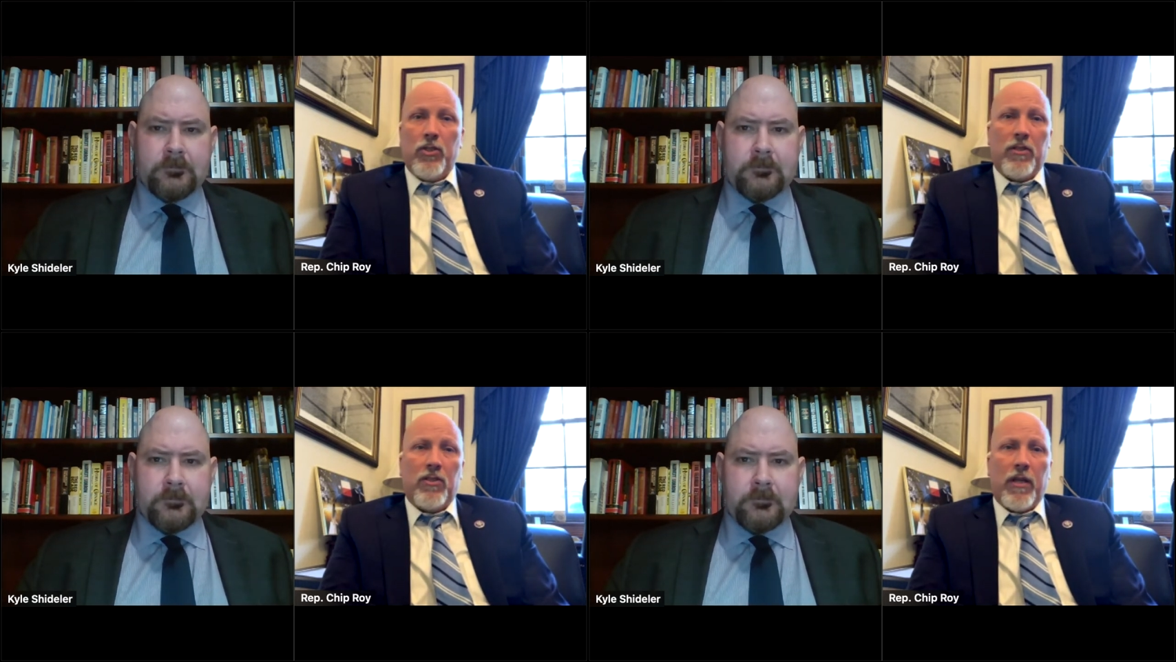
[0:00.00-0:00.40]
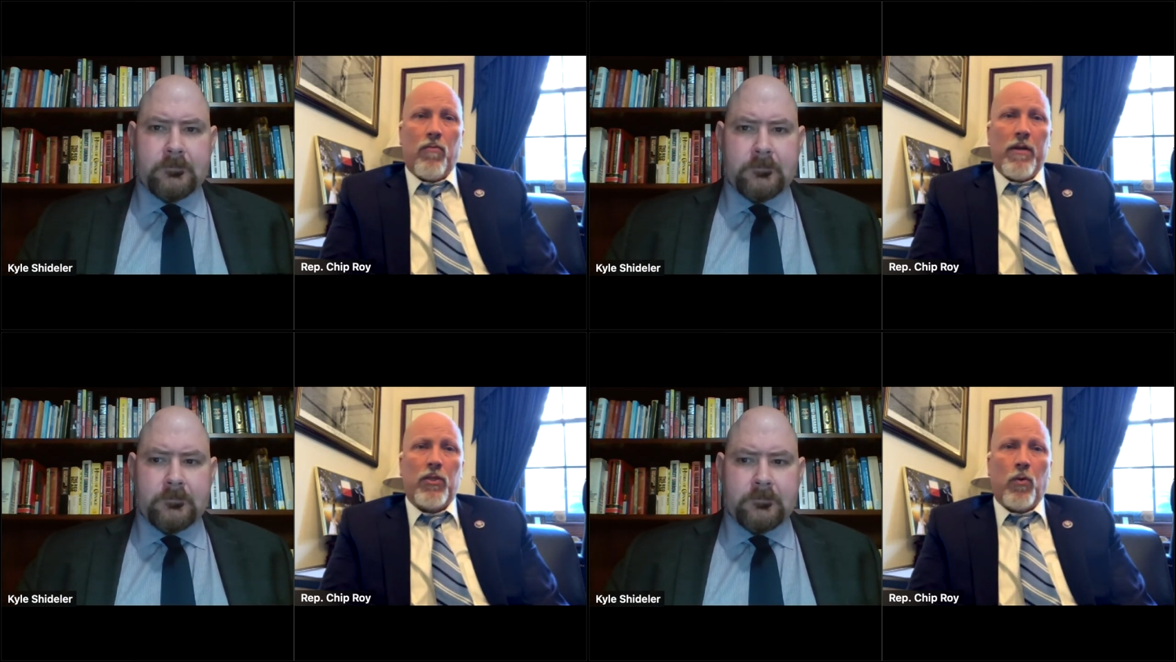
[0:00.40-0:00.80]
Speaker 1: You can
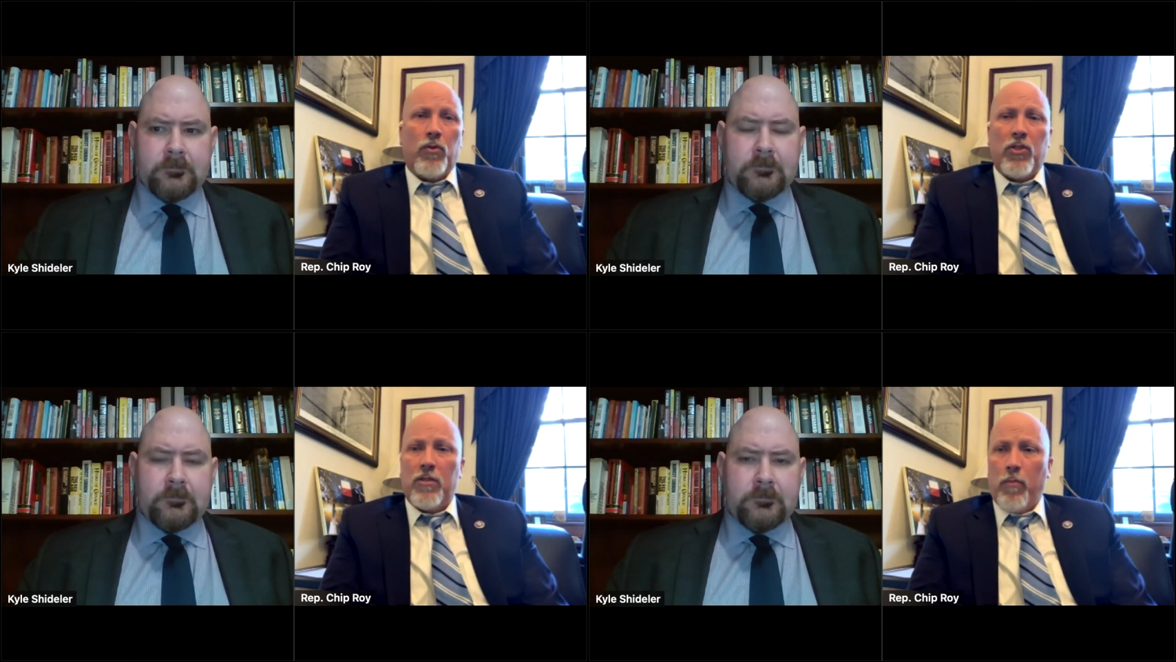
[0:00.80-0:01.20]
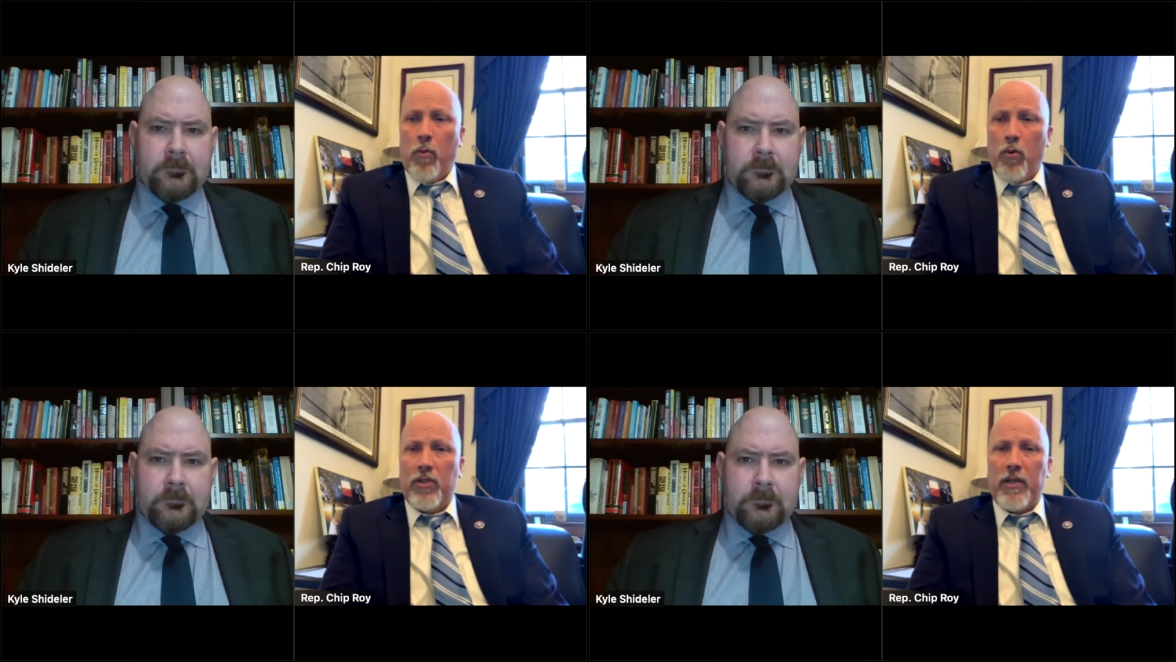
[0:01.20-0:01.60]
send resources to
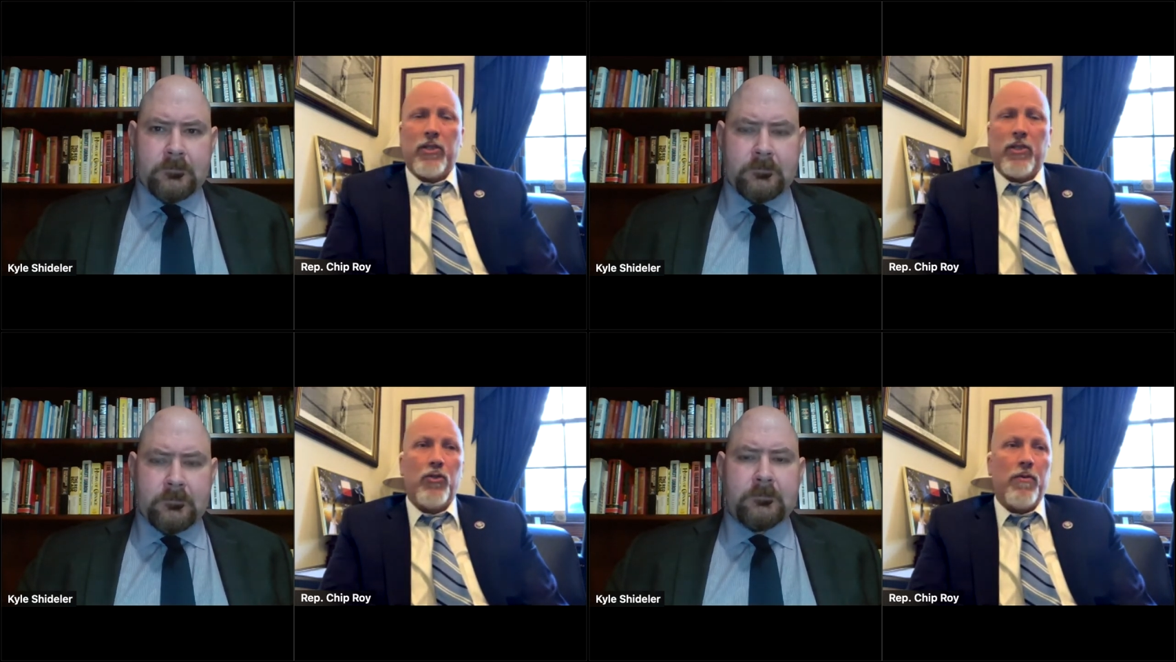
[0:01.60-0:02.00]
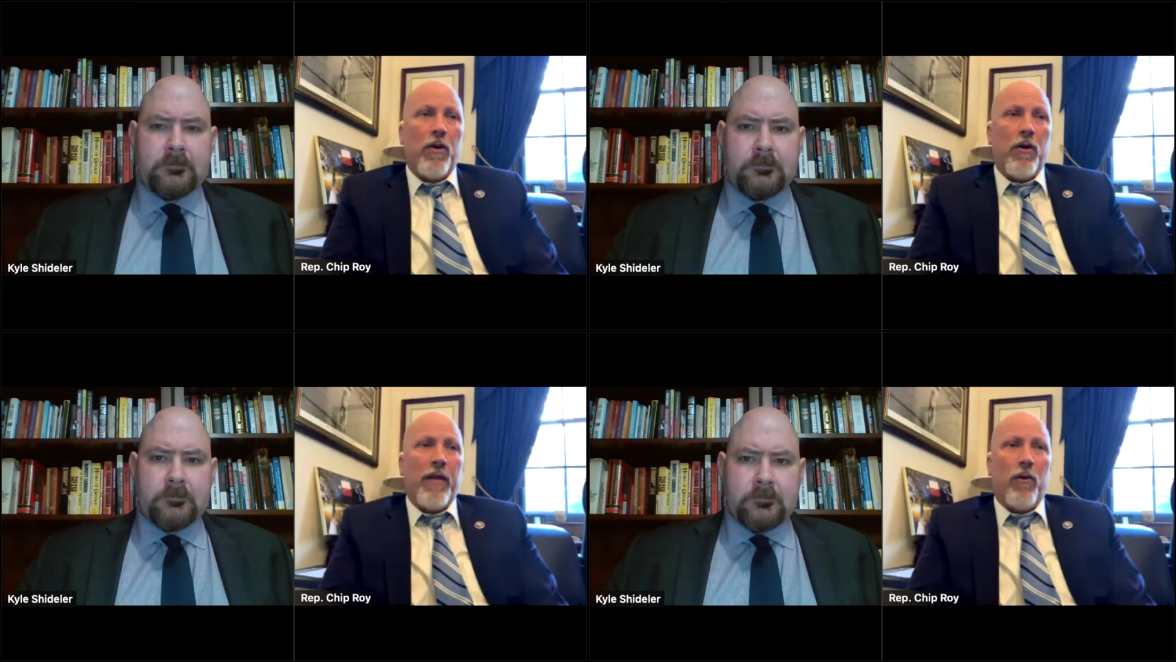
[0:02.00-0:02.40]
border states because you
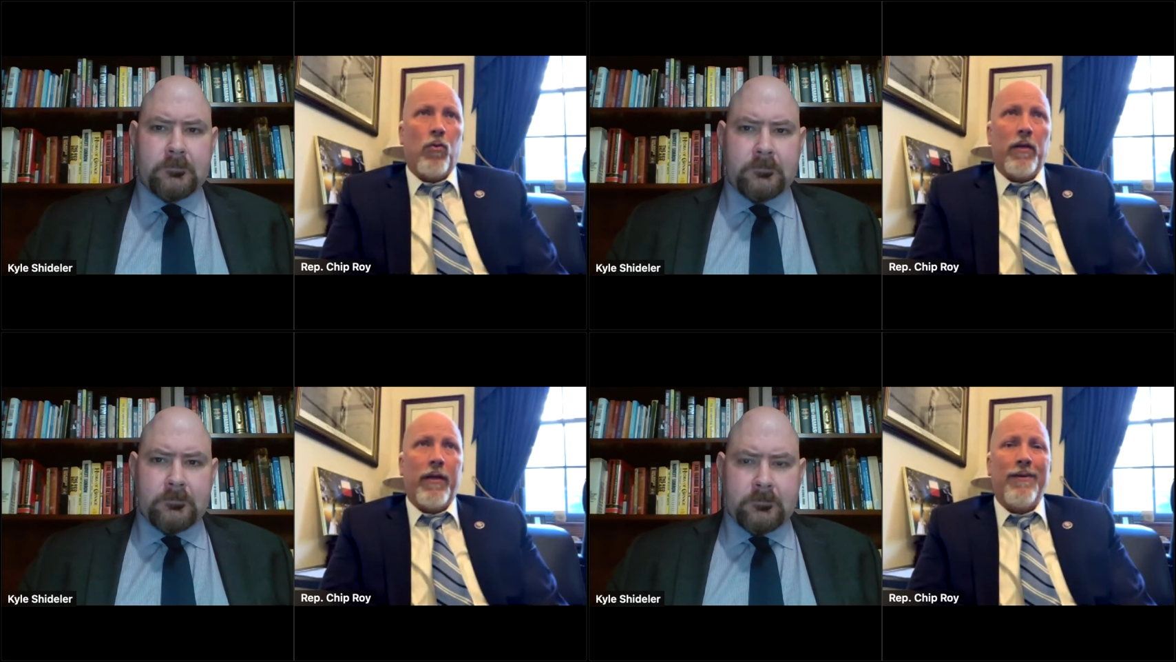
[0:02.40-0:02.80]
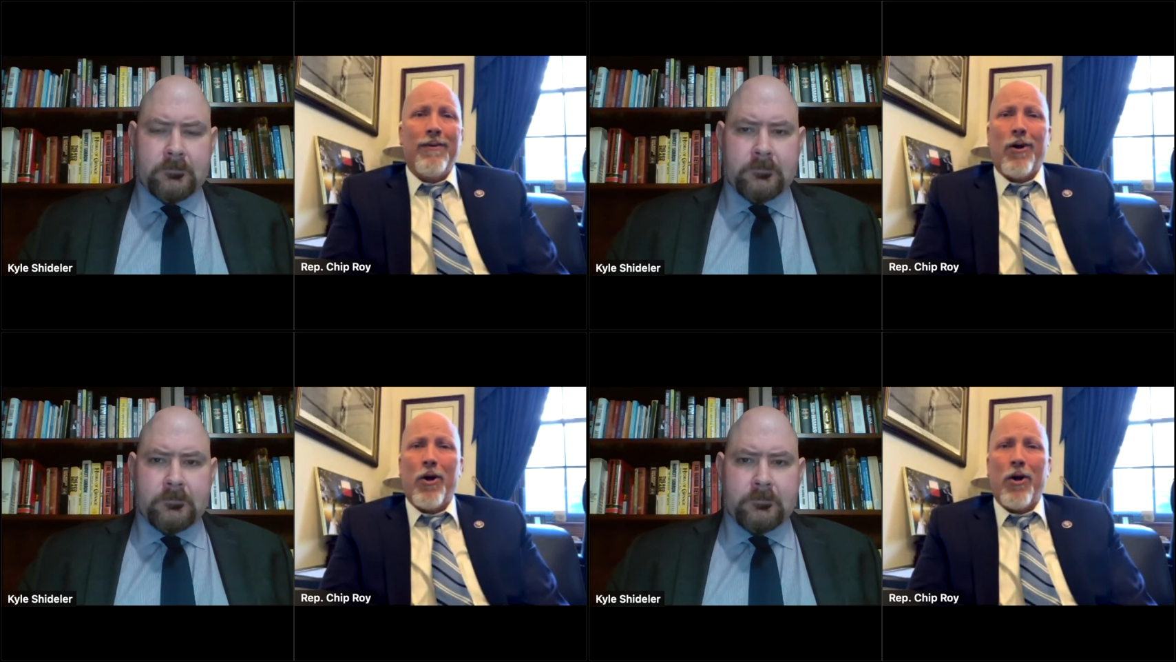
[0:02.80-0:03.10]
know not only